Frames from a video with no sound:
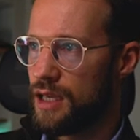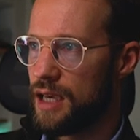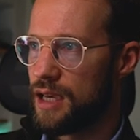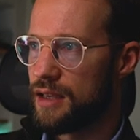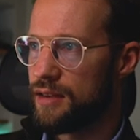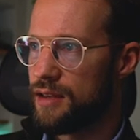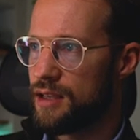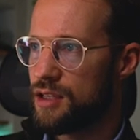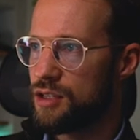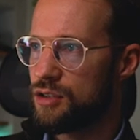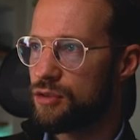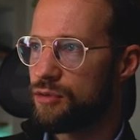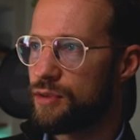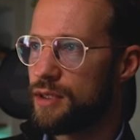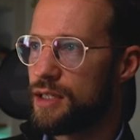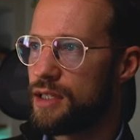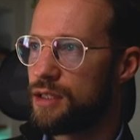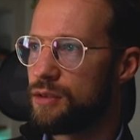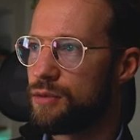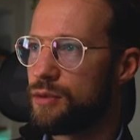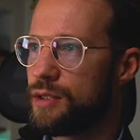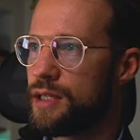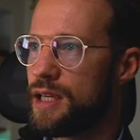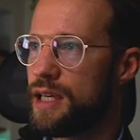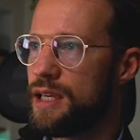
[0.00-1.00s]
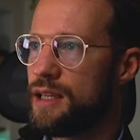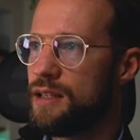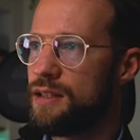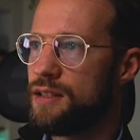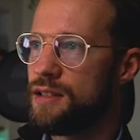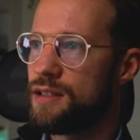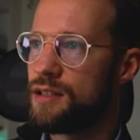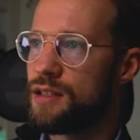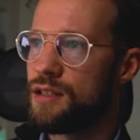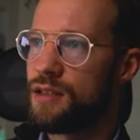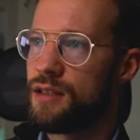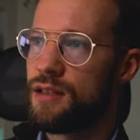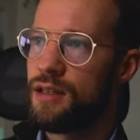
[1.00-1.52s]
And this already
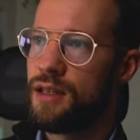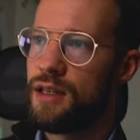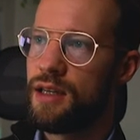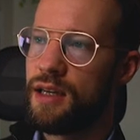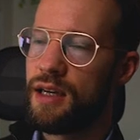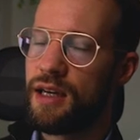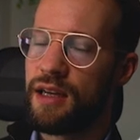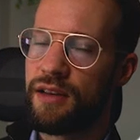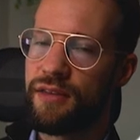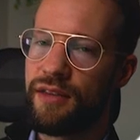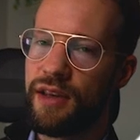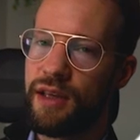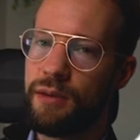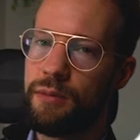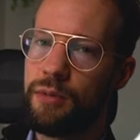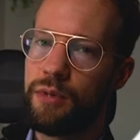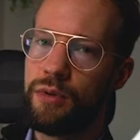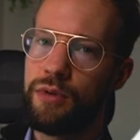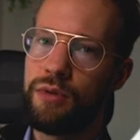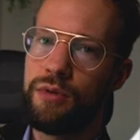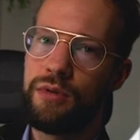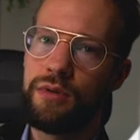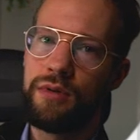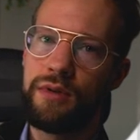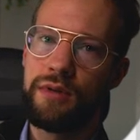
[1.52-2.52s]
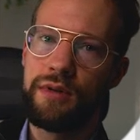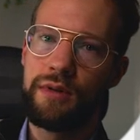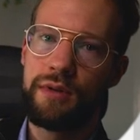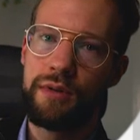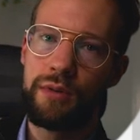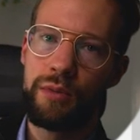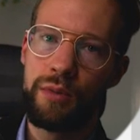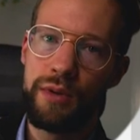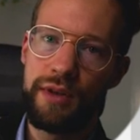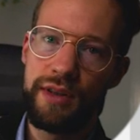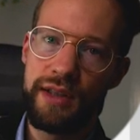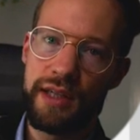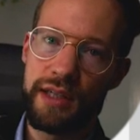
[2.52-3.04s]
creates a table
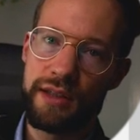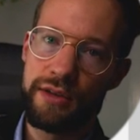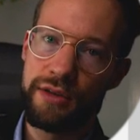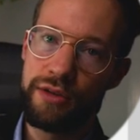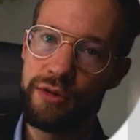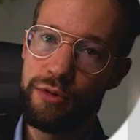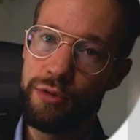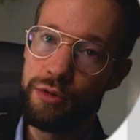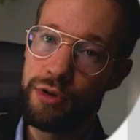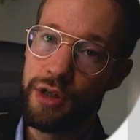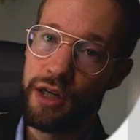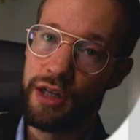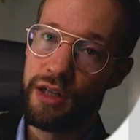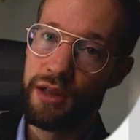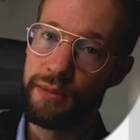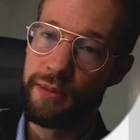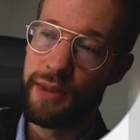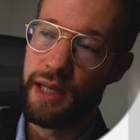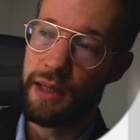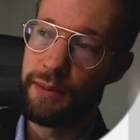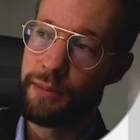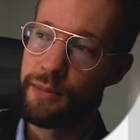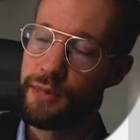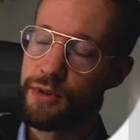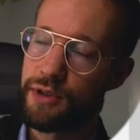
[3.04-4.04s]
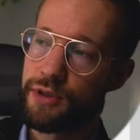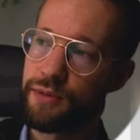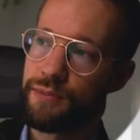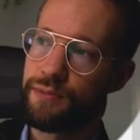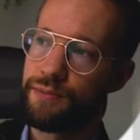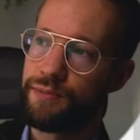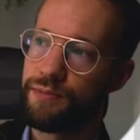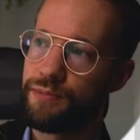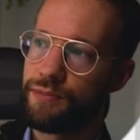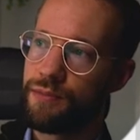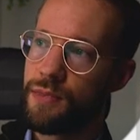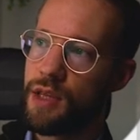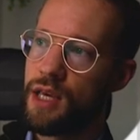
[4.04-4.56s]
with their two column names.
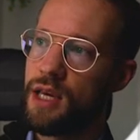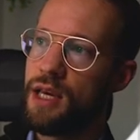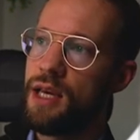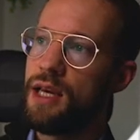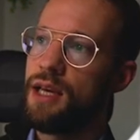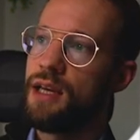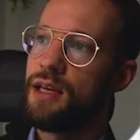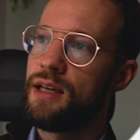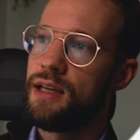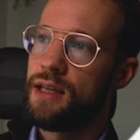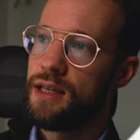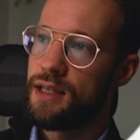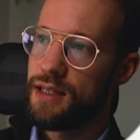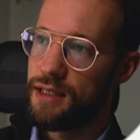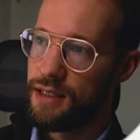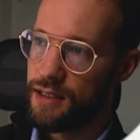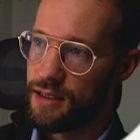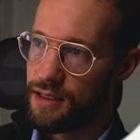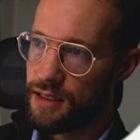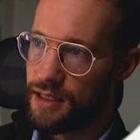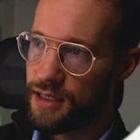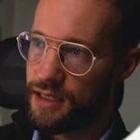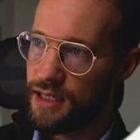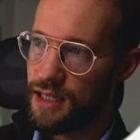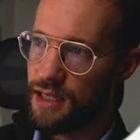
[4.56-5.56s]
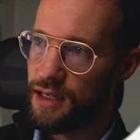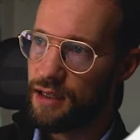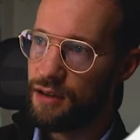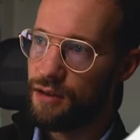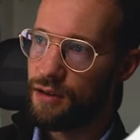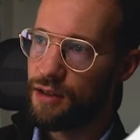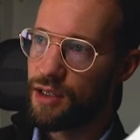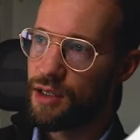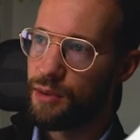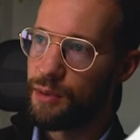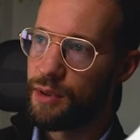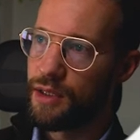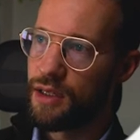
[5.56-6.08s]
The second
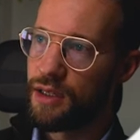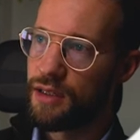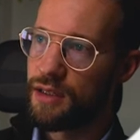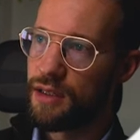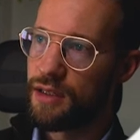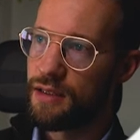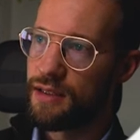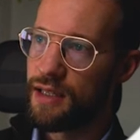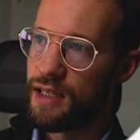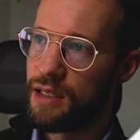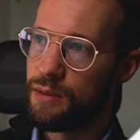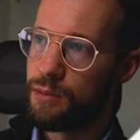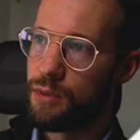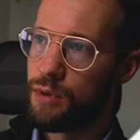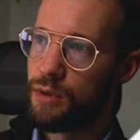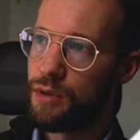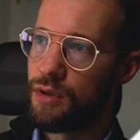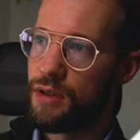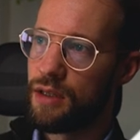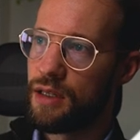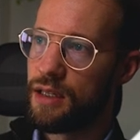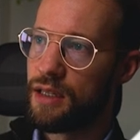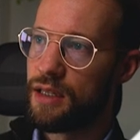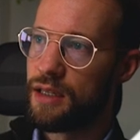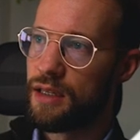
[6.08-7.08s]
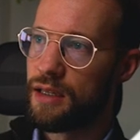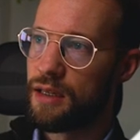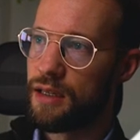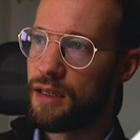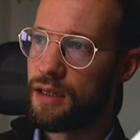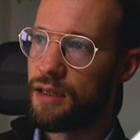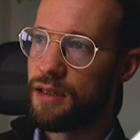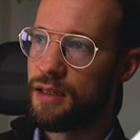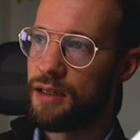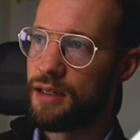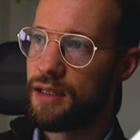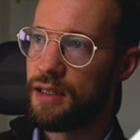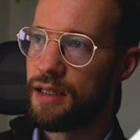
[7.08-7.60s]
argument in the table uh,
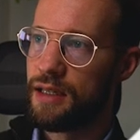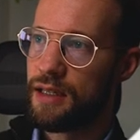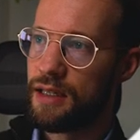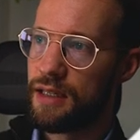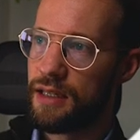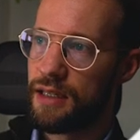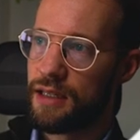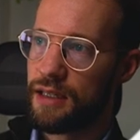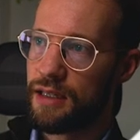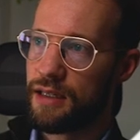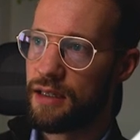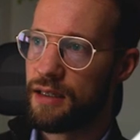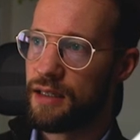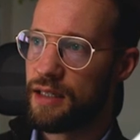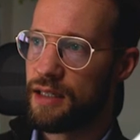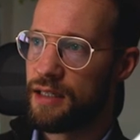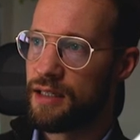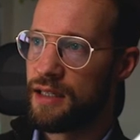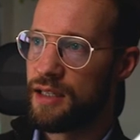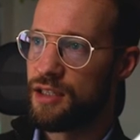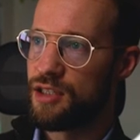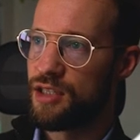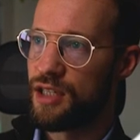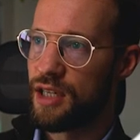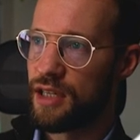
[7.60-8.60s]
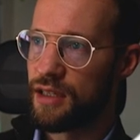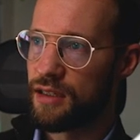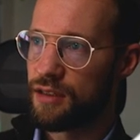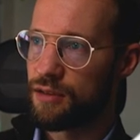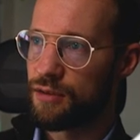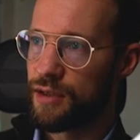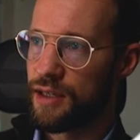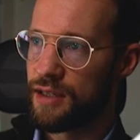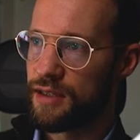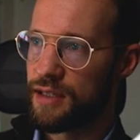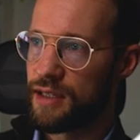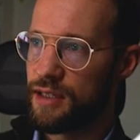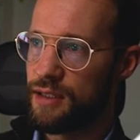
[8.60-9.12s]
uh, initiator
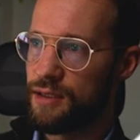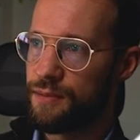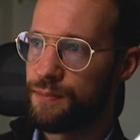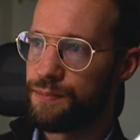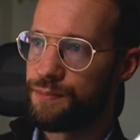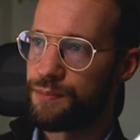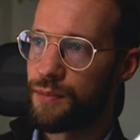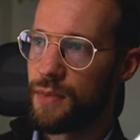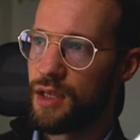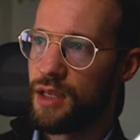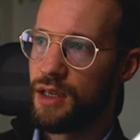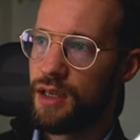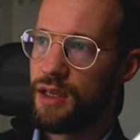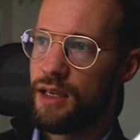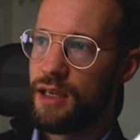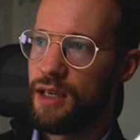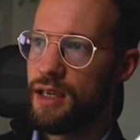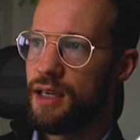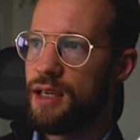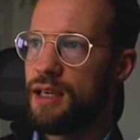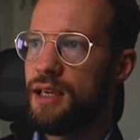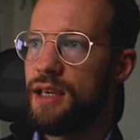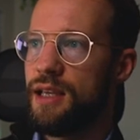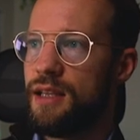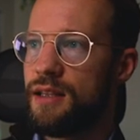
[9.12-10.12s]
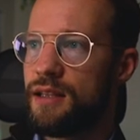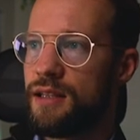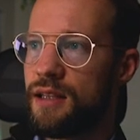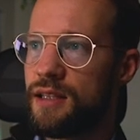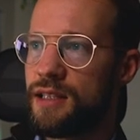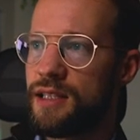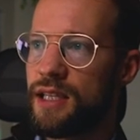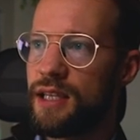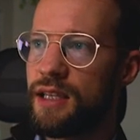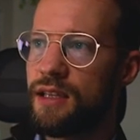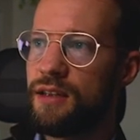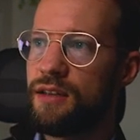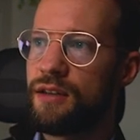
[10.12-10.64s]
right there, the
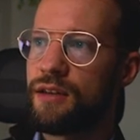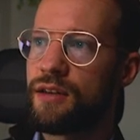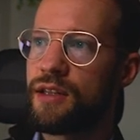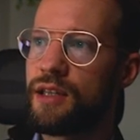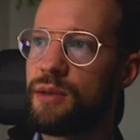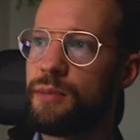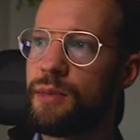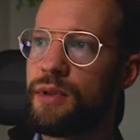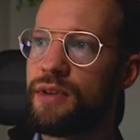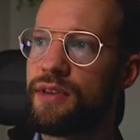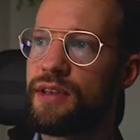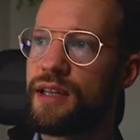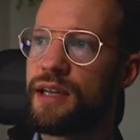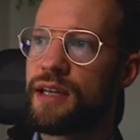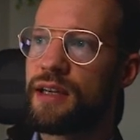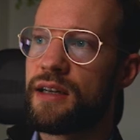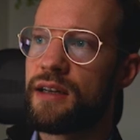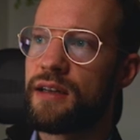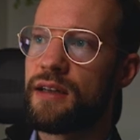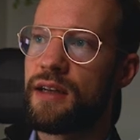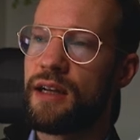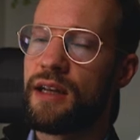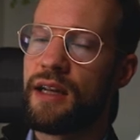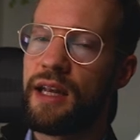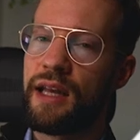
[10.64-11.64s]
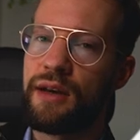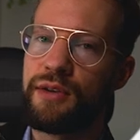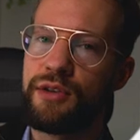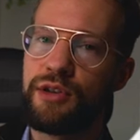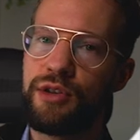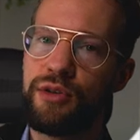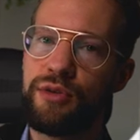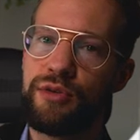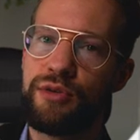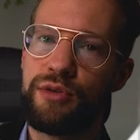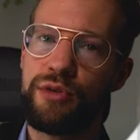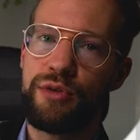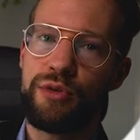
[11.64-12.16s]
second argument there allows
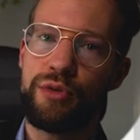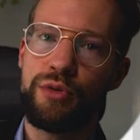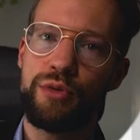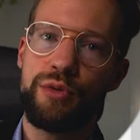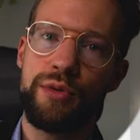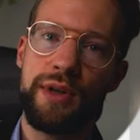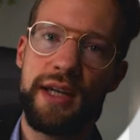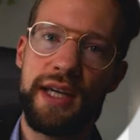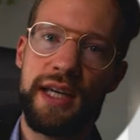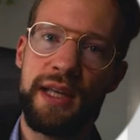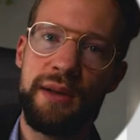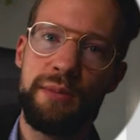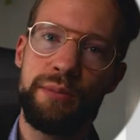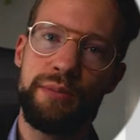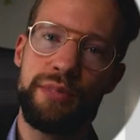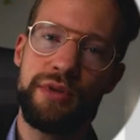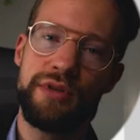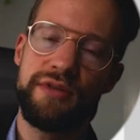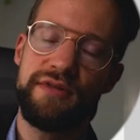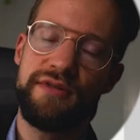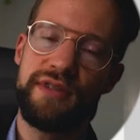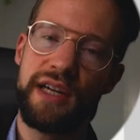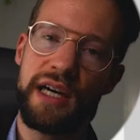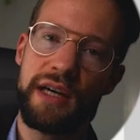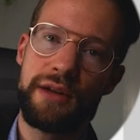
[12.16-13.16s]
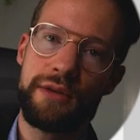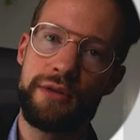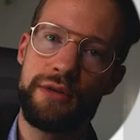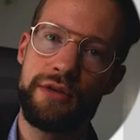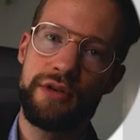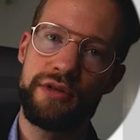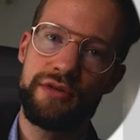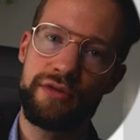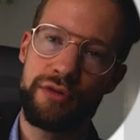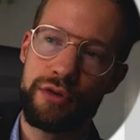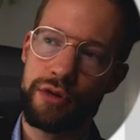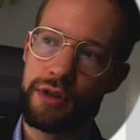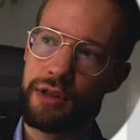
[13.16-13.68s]
you to input values
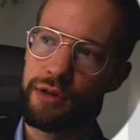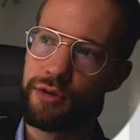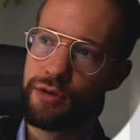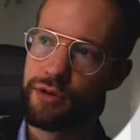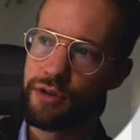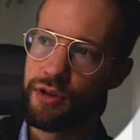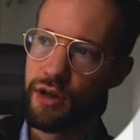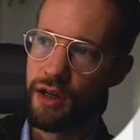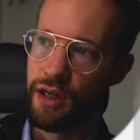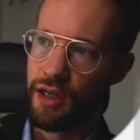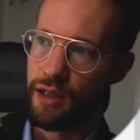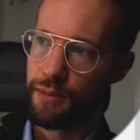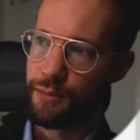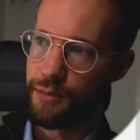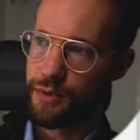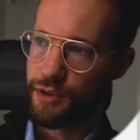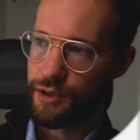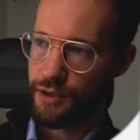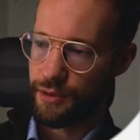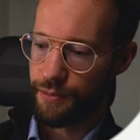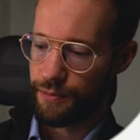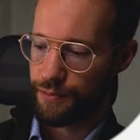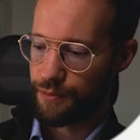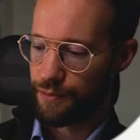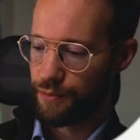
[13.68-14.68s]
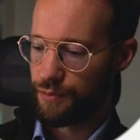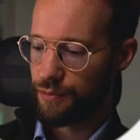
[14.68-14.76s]
for those columns.